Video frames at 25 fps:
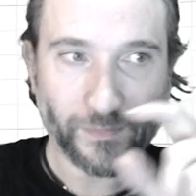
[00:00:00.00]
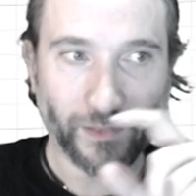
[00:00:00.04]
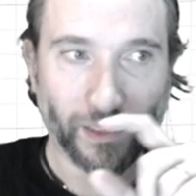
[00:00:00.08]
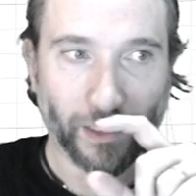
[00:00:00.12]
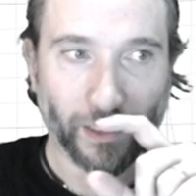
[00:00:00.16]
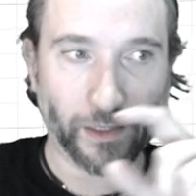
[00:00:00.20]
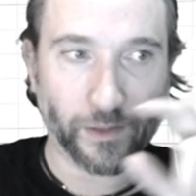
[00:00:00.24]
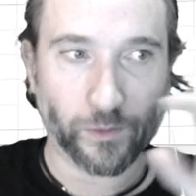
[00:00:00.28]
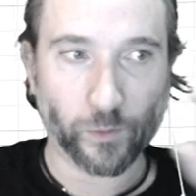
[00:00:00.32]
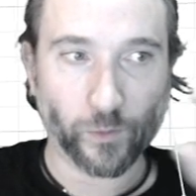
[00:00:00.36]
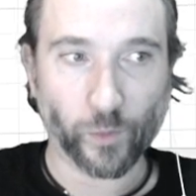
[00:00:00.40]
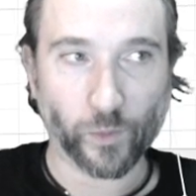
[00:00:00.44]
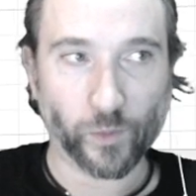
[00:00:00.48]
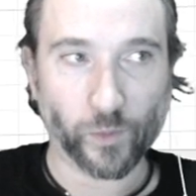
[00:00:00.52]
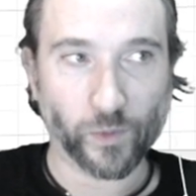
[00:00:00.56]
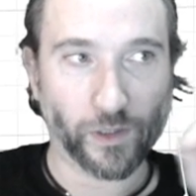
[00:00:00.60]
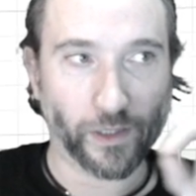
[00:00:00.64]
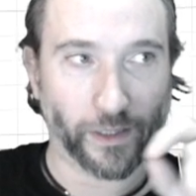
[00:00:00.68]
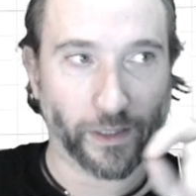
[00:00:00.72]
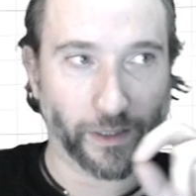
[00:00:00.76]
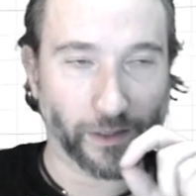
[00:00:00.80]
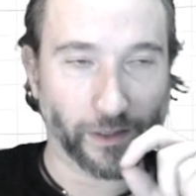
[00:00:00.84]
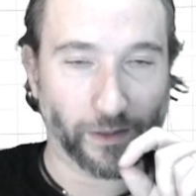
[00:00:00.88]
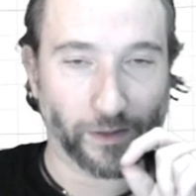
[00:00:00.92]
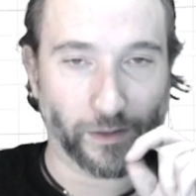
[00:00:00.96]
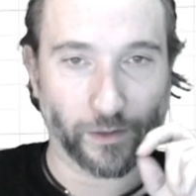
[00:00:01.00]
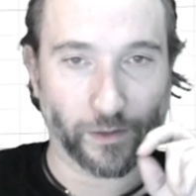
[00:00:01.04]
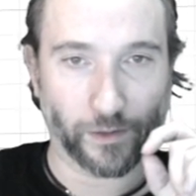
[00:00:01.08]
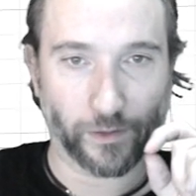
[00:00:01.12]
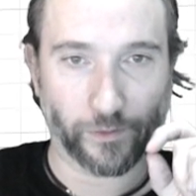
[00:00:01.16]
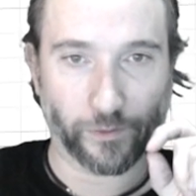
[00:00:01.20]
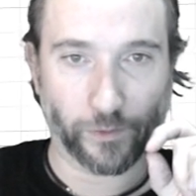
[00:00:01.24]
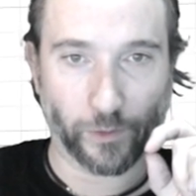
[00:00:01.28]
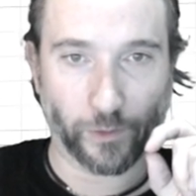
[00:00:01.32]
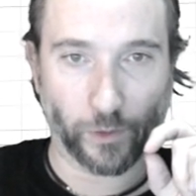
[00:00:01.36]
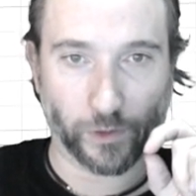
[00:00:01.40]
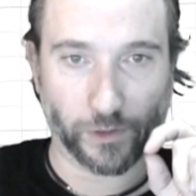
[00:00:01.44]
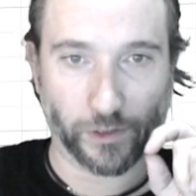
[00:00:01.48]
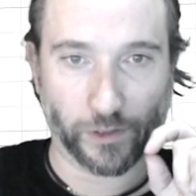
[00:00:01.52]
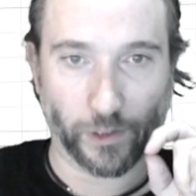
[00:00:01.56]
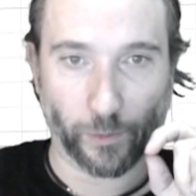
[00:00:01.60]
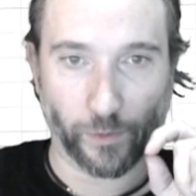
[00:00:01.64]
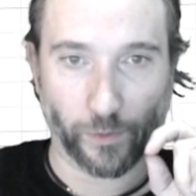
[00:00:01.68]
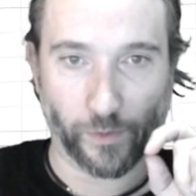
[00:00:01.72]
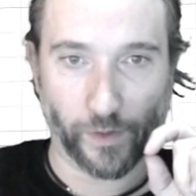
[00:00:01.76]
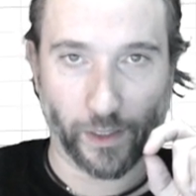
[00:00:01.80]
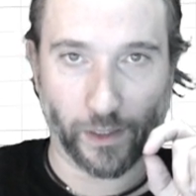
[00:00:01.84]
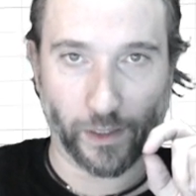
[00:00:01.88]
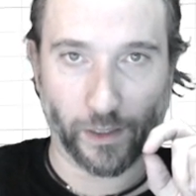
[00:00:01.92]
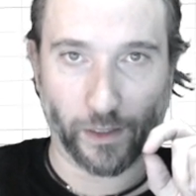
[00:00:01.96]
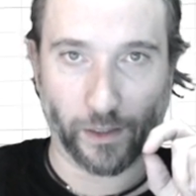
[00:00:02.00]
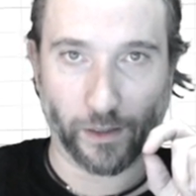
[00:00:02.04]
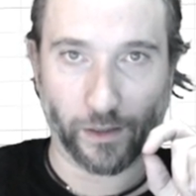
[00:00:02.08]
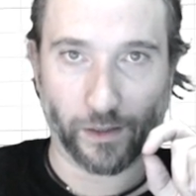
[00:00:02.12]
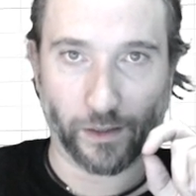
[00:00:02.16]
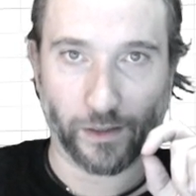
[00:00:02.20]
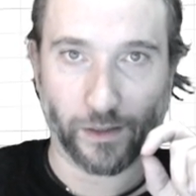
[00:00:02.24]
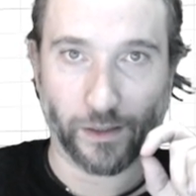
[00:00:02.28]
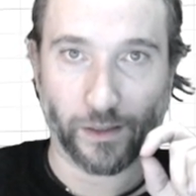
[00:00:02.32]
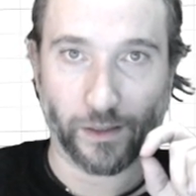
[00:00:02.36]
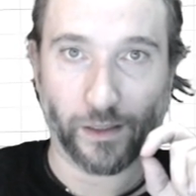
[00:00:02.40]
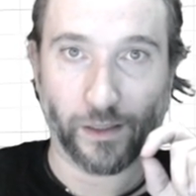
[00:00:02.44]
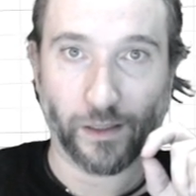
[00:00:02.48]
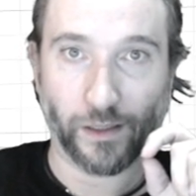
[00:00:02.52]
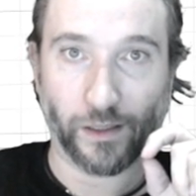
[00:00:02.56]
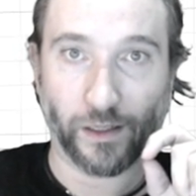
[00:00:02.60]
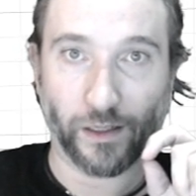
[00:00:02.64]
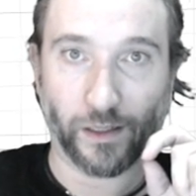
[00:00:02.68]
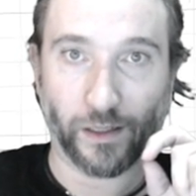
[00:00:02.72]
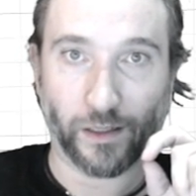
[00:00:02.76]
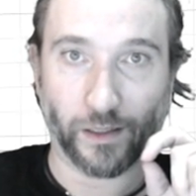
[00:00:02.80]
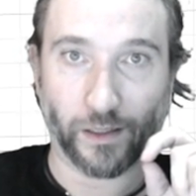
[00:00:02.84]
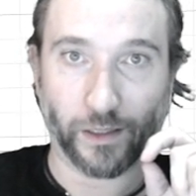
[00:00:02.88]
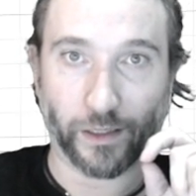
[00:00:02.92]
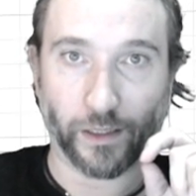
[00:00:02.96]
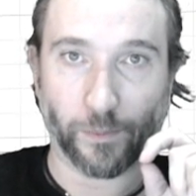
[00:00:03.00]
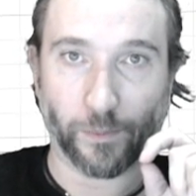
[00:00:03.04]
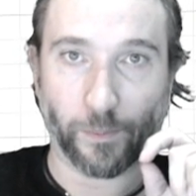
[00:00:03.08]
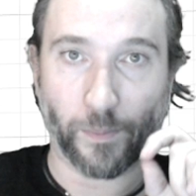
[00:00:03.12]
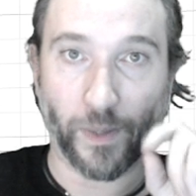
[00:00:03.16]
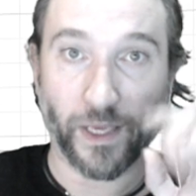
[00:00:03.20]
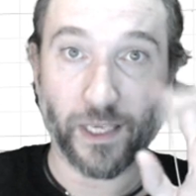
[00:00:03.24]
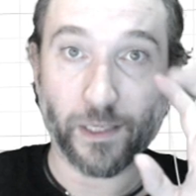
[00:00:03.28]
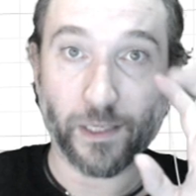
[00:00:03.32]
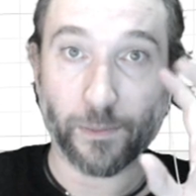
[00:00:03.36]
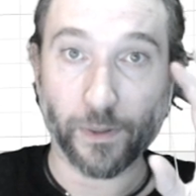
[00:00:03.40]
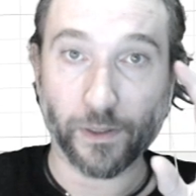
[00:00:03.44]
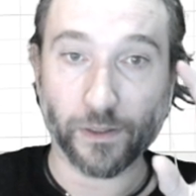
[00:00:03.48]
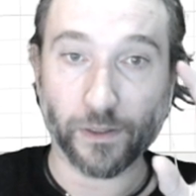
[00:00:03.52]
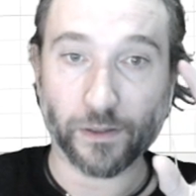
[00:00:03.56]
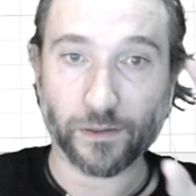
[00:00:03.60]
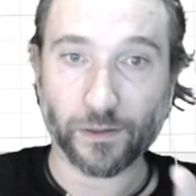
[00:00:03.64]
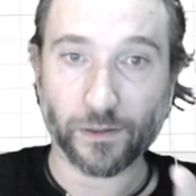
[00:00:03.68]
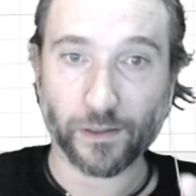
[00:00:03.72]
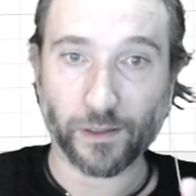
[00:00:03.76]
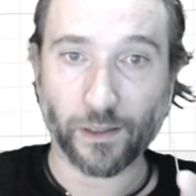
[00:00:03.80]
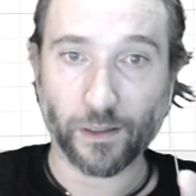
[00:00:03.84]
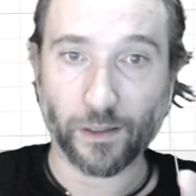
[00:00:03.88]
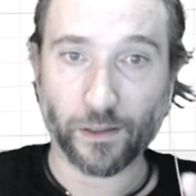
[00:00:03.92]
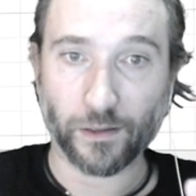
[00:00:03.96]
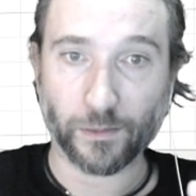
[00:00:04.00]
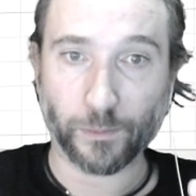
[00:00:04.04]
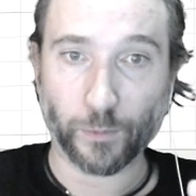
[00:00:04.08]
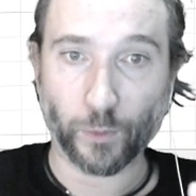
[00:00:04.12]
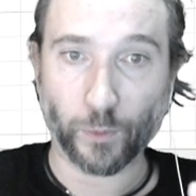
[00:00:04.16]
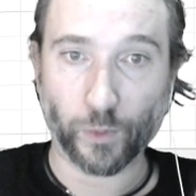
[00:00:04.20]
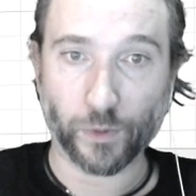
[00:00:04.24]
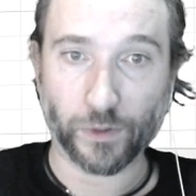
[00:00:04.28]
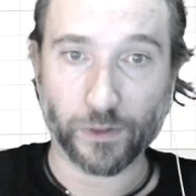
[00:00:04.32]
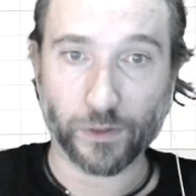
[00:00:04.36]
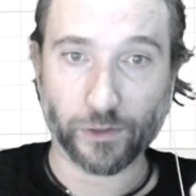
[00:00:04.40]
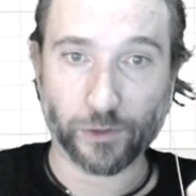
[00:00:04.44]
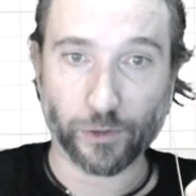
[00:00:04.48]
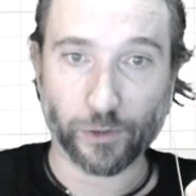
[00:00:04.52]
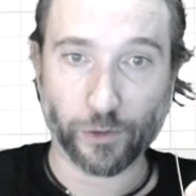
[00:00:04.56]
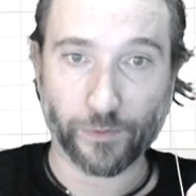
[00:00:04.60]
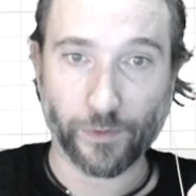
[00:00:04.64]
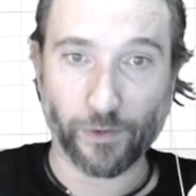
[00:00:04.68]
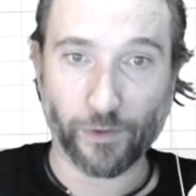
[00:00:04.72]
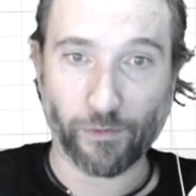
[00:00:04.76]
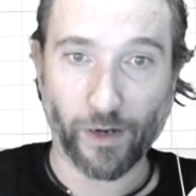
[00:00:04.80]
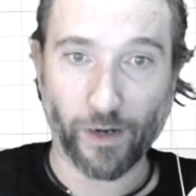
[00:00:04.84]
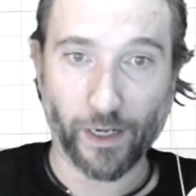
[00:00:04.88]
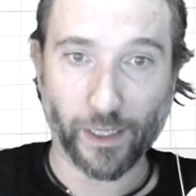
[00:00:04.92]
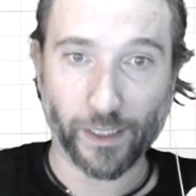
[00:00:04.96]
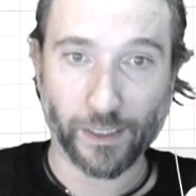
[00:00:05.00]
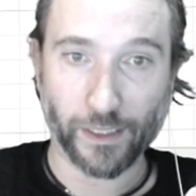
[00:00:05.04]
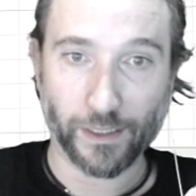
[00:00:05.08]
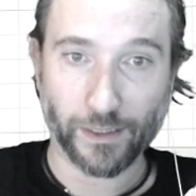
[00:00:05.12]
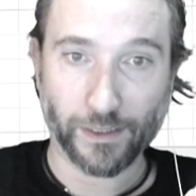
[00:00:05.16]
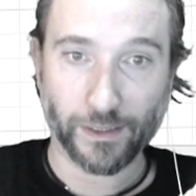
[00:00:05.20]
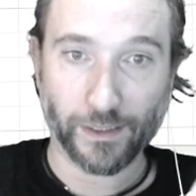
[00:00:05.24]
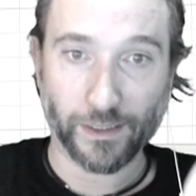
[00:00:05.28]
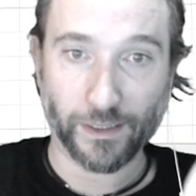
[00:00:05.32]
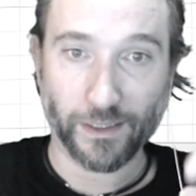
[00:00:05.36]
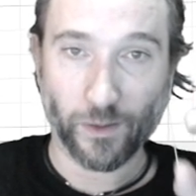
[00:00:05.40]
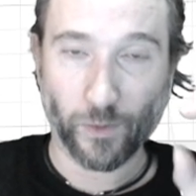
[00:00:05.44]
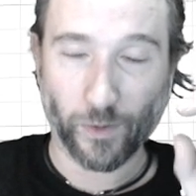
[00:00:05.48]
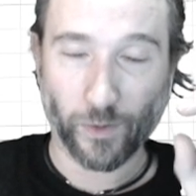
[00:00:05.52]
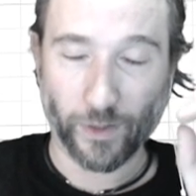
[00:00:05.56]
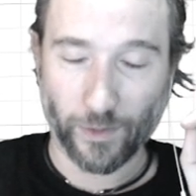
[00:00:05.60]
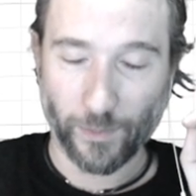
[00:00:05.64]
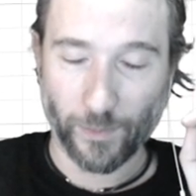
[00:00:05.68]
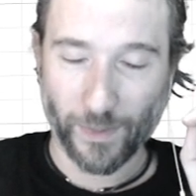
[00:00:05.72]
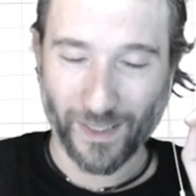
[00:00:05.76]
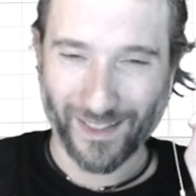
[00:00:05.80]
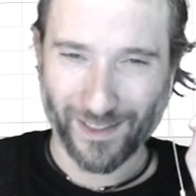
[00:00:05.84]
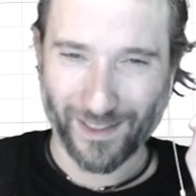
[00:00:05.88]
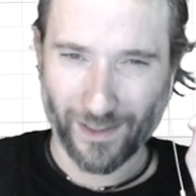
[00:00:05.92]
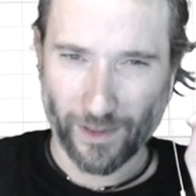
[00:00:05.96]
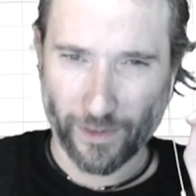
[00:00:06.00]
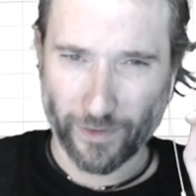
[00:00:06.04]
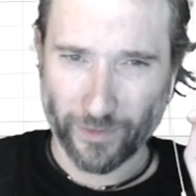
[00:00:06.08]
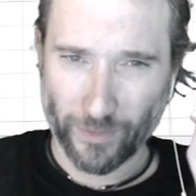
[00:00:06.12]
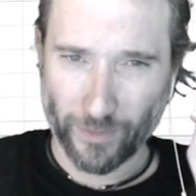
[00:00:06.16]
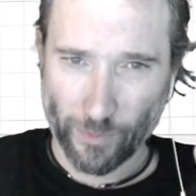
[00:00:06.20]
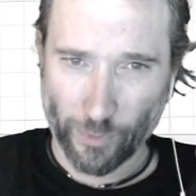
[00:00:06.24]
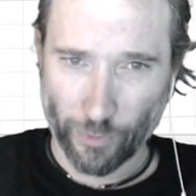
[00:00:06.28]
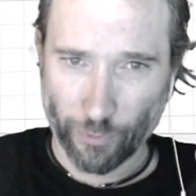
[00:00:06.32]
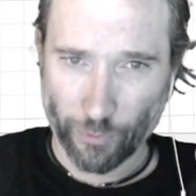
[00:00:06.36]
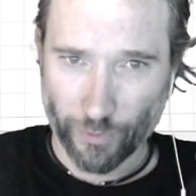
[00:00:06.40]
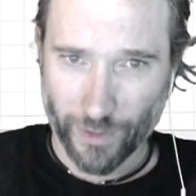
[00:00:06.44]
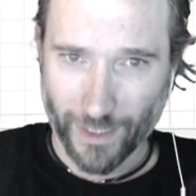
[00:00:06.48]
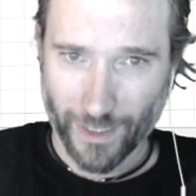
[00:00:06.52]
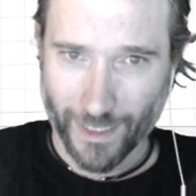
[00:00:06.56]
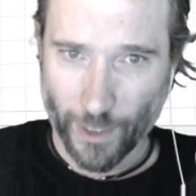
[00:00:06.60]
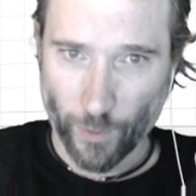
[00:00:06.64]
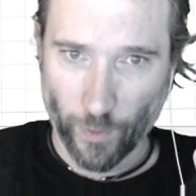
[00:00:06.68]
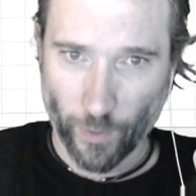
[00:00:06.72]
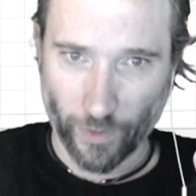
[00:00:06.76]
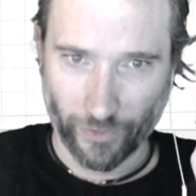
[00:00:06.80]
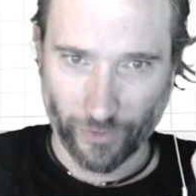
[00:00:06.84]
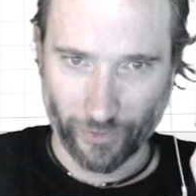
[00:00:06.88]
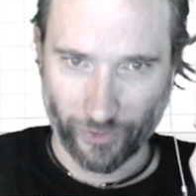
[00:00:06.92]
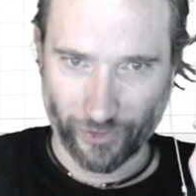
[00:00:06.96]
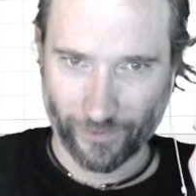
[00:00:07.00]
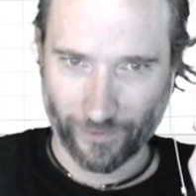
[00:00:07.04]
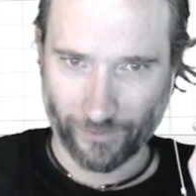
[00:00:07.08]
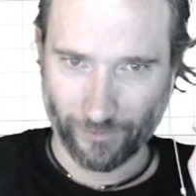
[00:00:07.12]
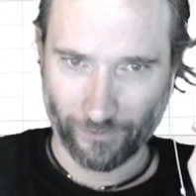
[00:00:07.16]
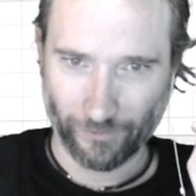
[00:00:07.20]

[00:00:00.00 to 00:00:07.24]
And like for a long time, we've had a paper cardboard trophy rack. I'm going to make some 3D ones.